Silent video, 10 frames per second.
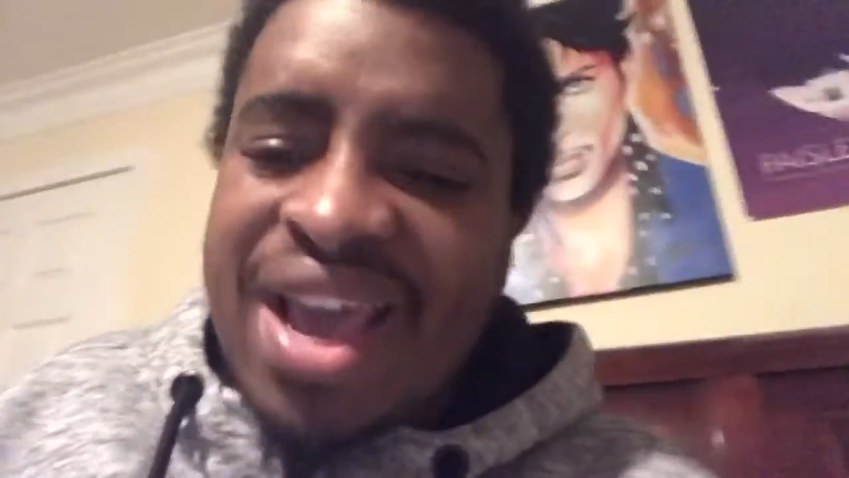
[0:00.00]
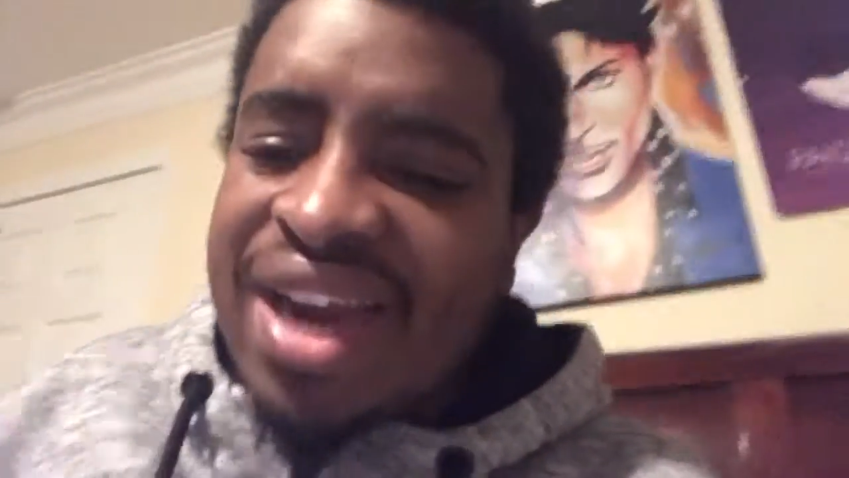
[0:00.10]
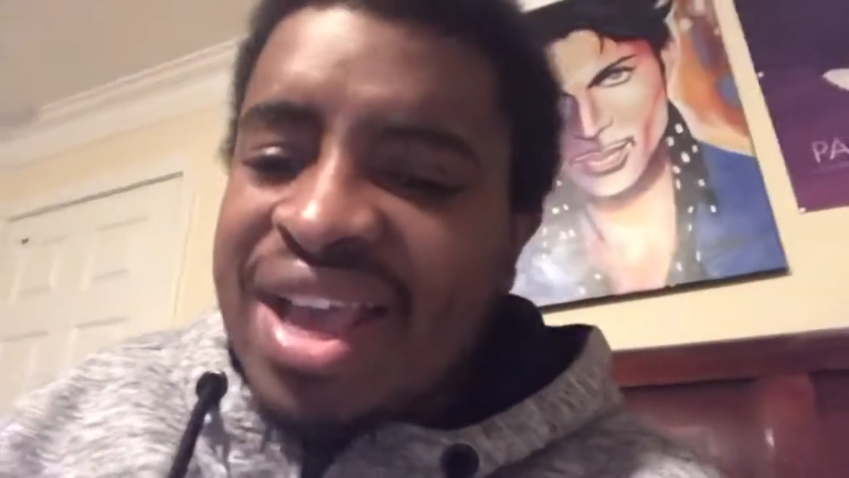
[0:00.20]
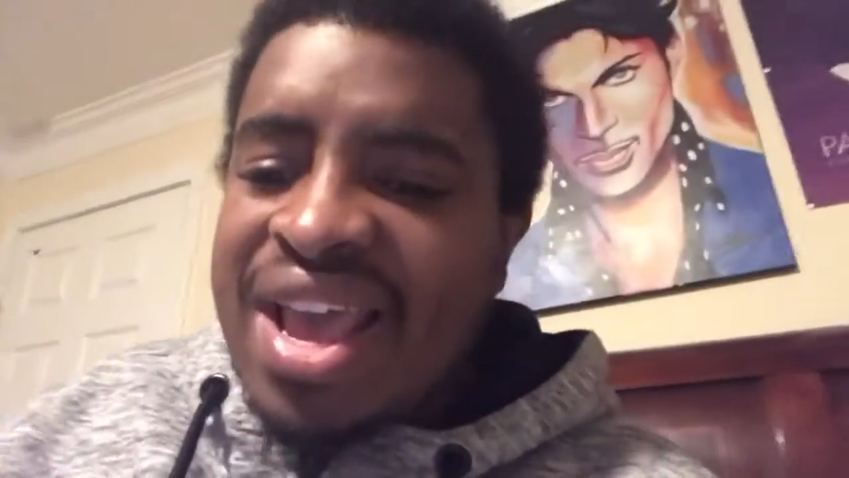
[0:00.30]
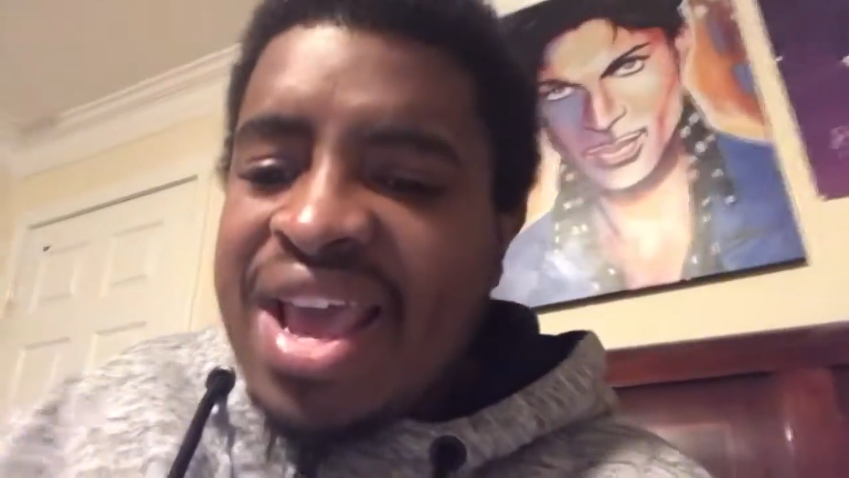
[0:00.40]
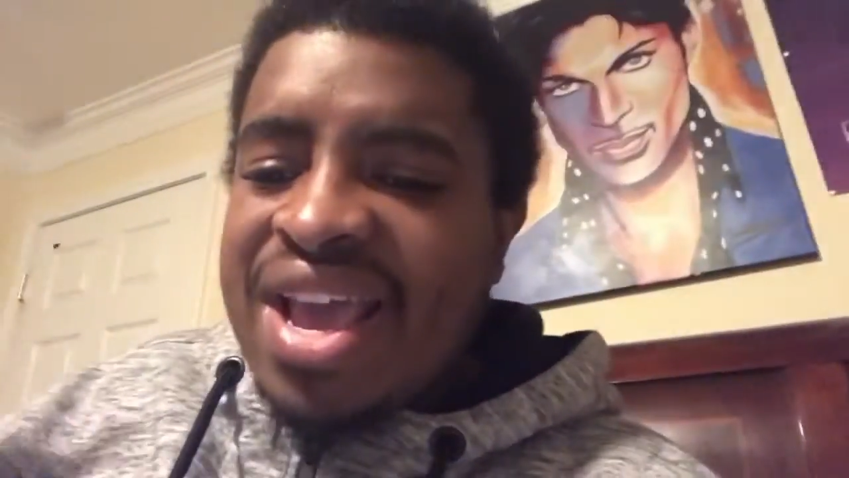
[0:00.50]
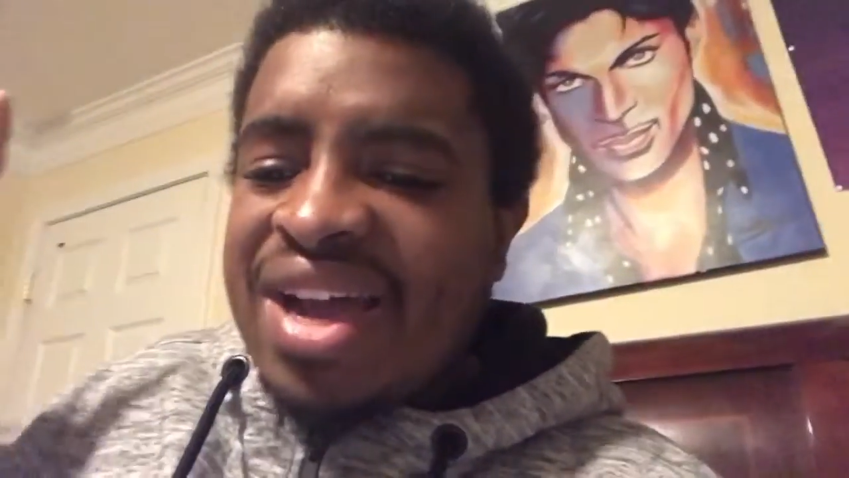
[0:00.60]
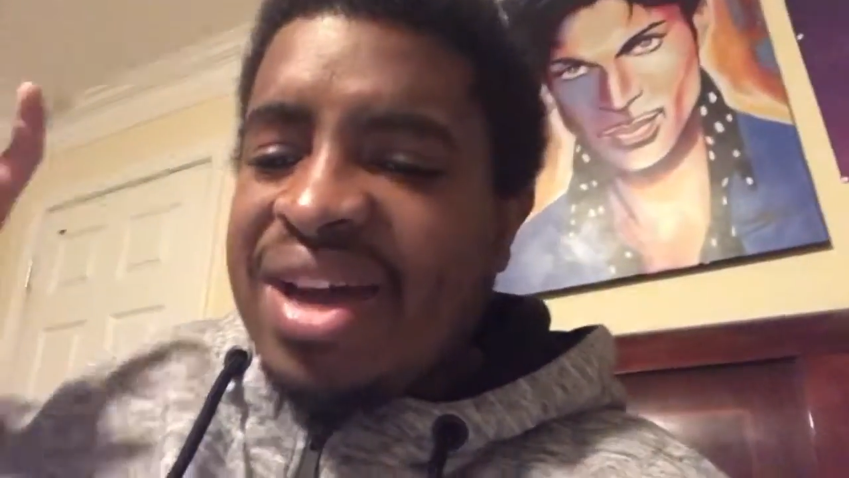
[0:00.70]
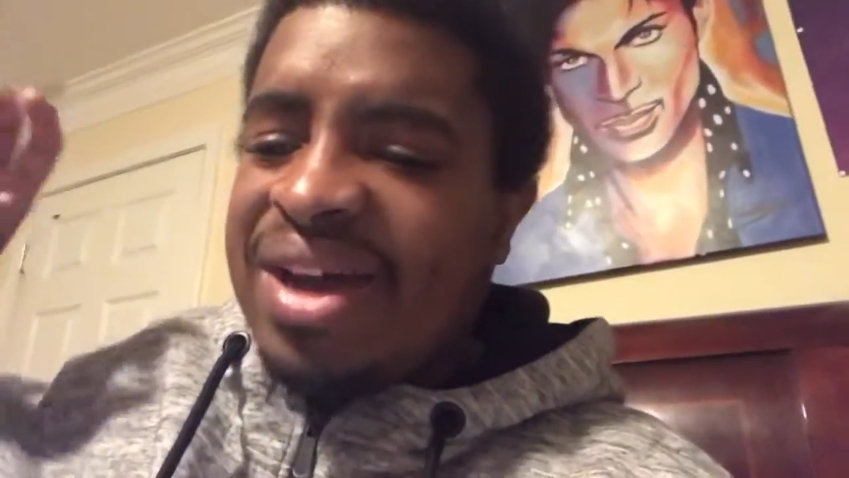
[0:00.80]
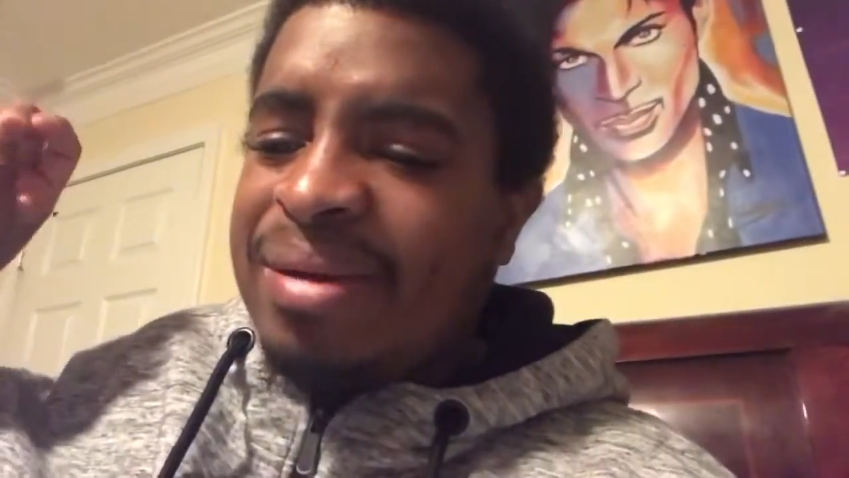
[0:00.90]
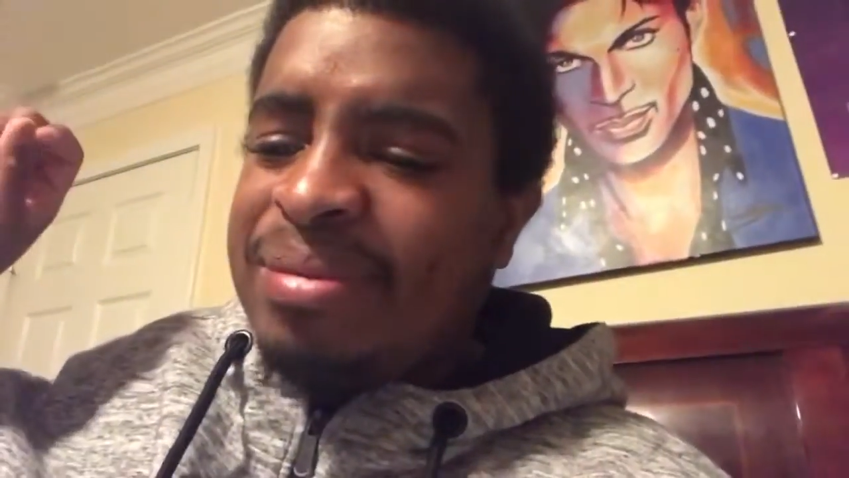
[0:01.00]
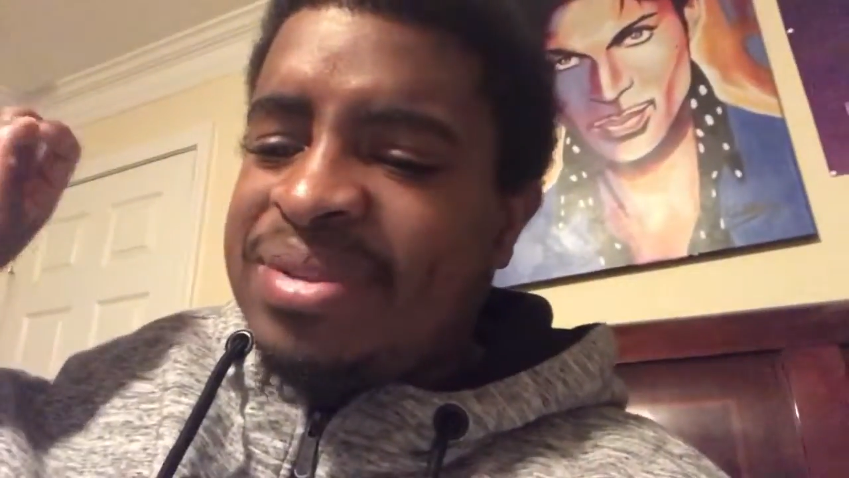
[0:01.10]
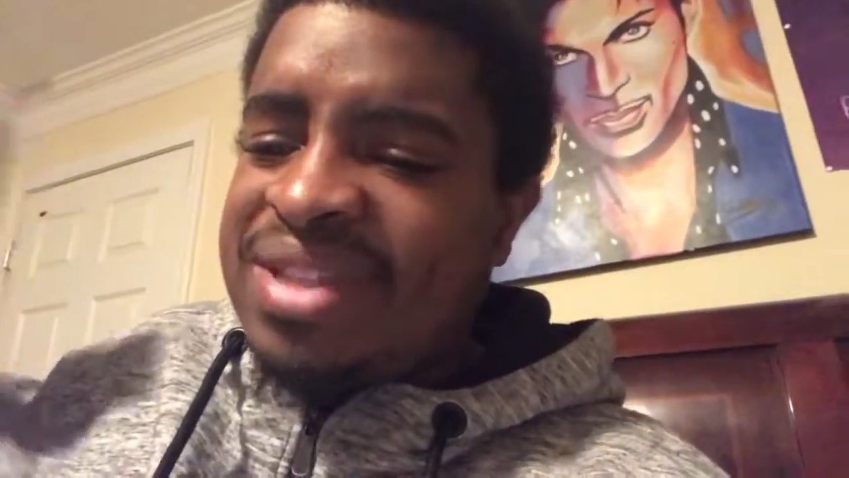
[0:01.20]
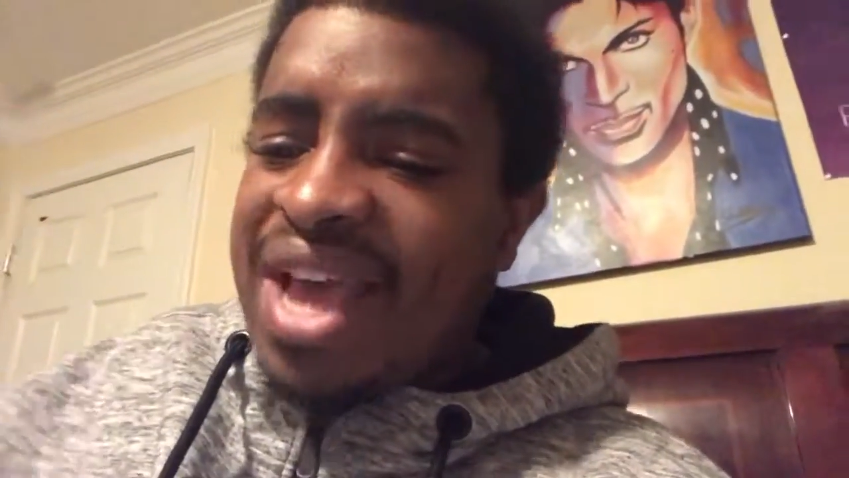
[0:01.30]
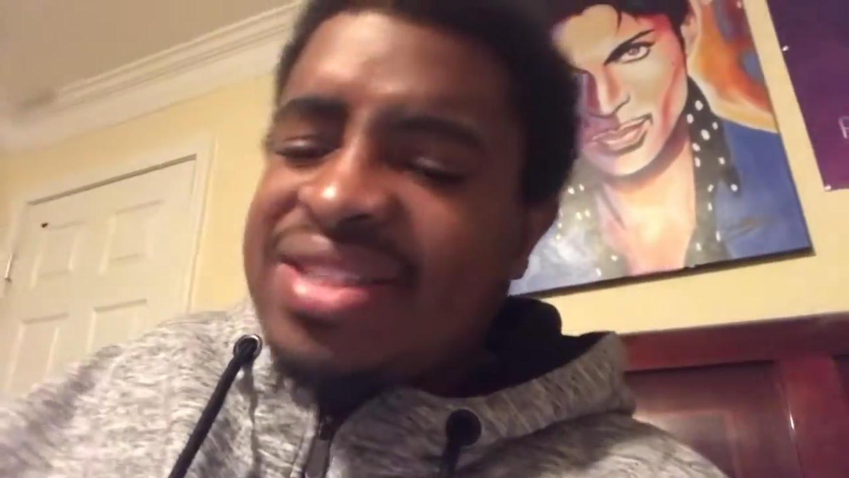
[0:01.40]
act.
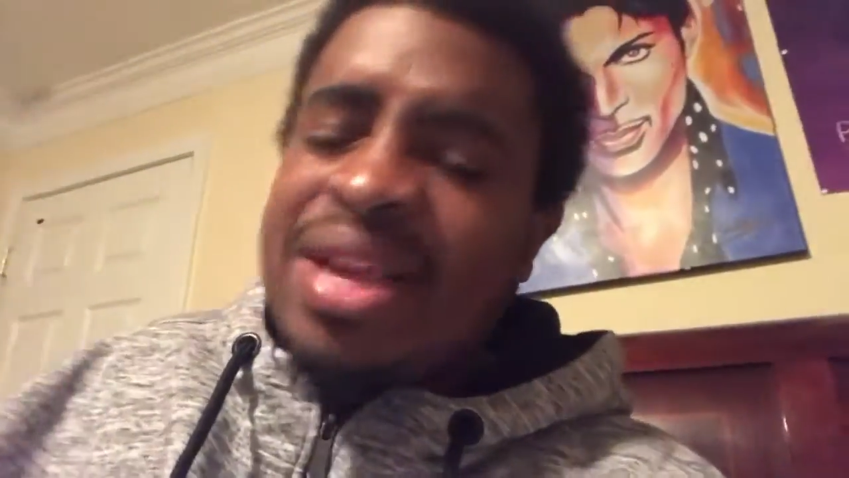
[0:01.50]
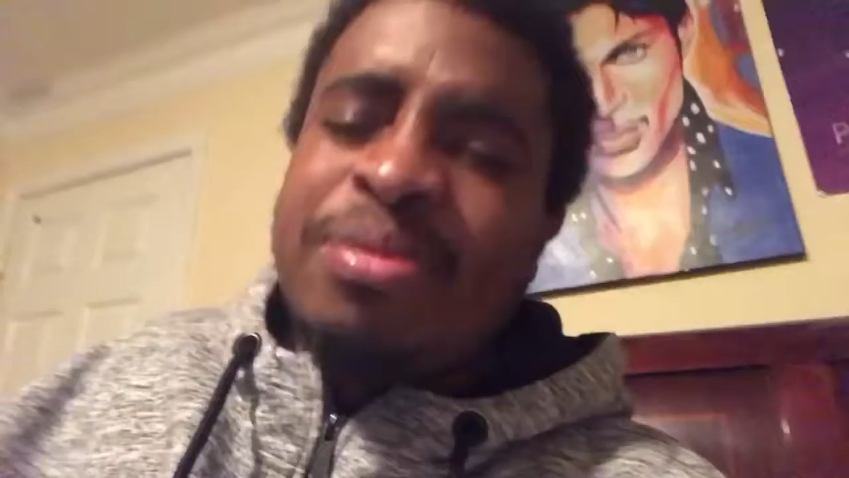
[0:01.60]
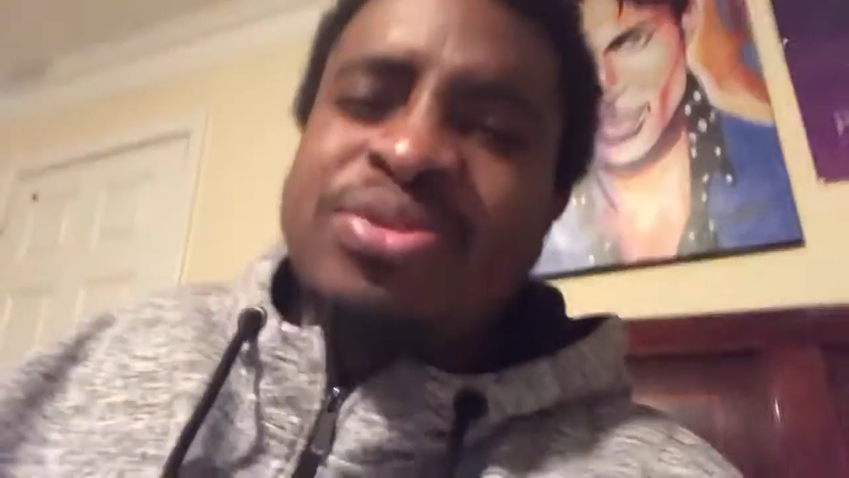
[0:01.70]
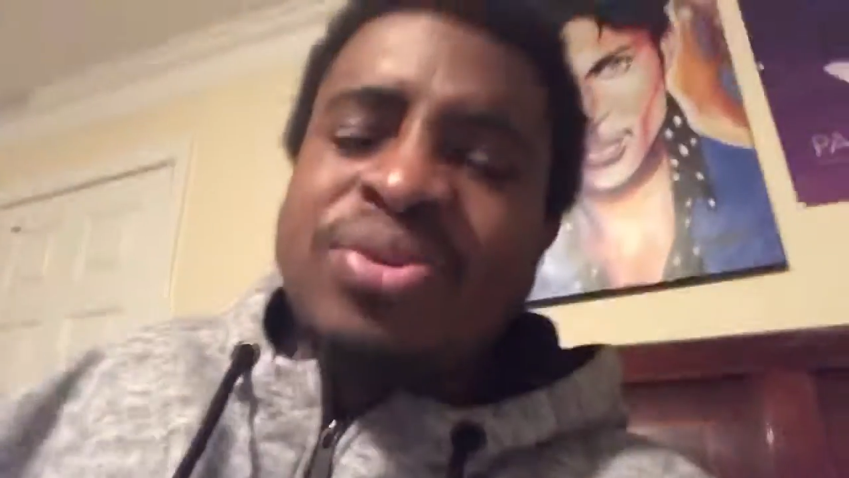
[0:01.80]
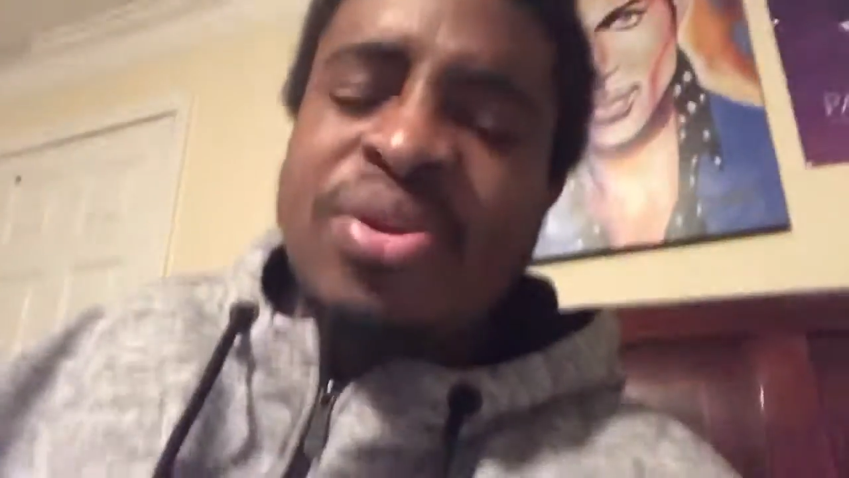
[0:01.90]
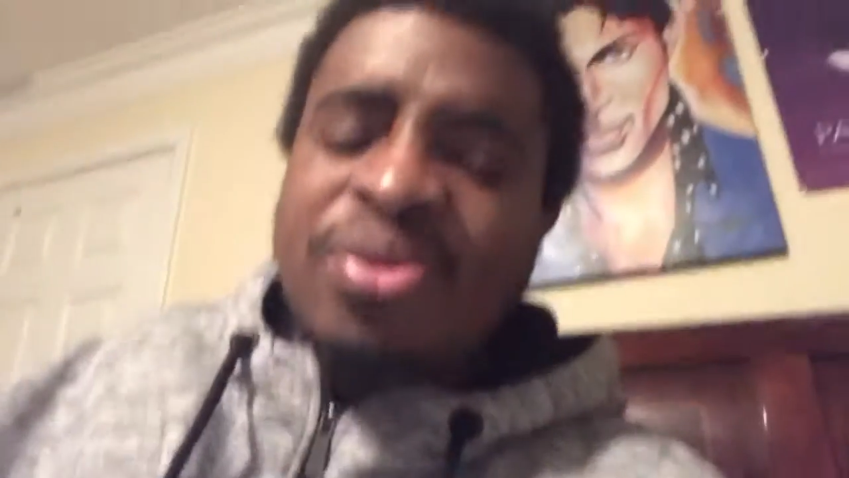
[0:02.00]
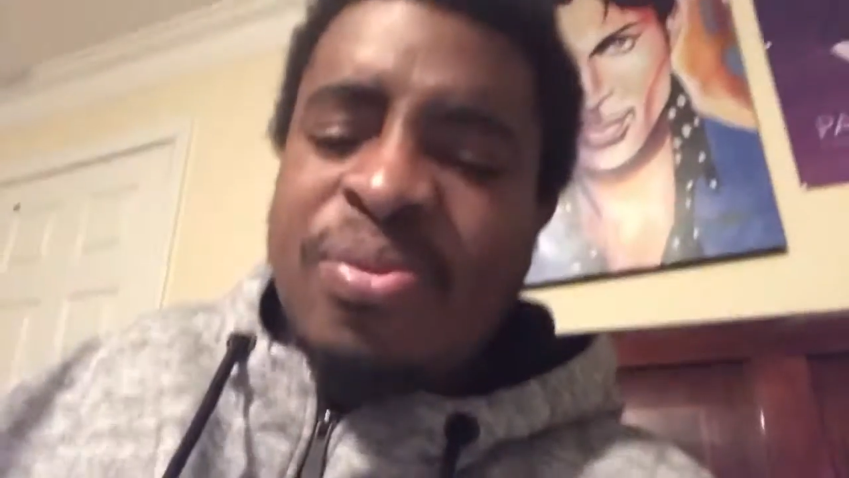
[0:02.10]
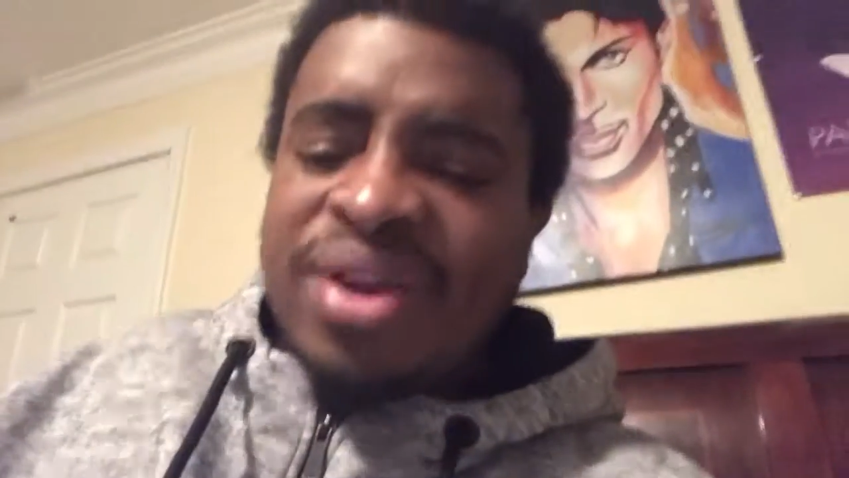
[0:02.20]
But Zack Sabre Jr.